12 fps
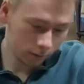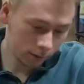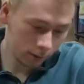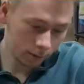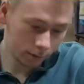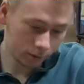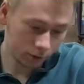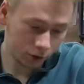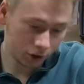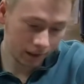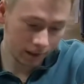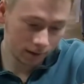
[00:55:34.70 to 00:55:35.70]

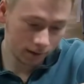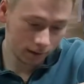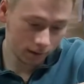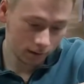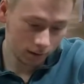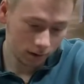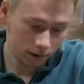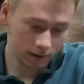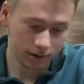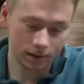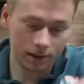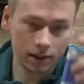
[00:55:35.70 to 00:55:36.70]
Neutrogena
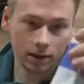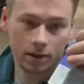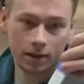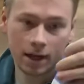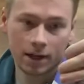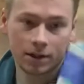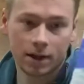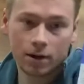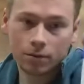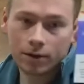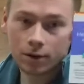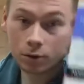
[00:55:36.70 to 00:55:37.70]
skin
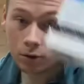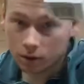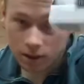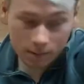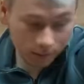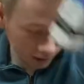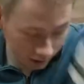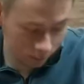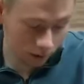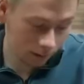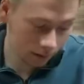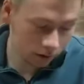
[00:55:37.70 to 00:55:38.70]
anti-wrinkle cream. That's
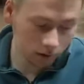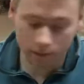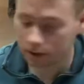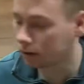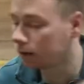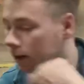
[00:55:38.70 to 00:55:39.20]
probably going to be a good